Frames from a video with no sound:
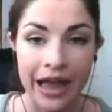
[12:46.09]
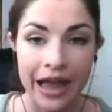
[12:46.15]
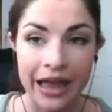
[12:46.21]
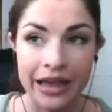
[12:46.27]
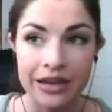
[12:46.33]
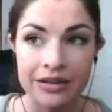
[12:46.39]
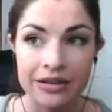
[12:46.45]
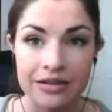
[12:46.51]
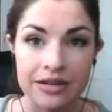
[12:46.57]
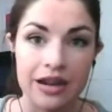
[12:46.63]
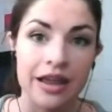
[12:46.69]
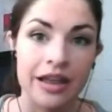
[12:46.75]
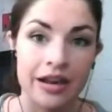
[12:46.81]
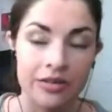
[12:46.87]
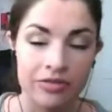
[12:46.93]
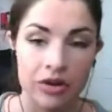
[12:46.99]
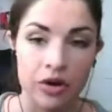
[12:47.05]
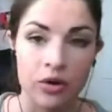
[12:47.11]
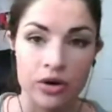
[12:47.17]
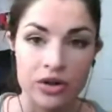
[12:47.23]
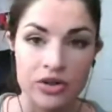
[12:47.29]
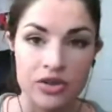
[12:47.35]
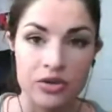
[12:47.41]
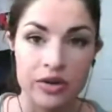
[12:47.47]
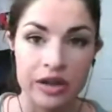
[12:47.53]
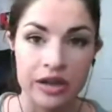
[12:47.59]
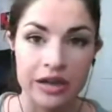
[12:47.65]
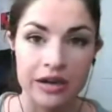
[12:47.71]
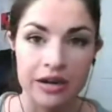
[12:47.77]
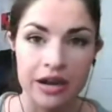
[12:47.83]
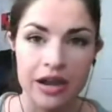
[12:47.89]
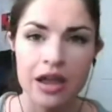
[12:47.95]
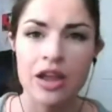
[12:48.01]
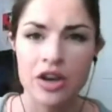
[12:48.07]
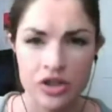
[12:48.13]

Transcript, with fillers: And and of course, you can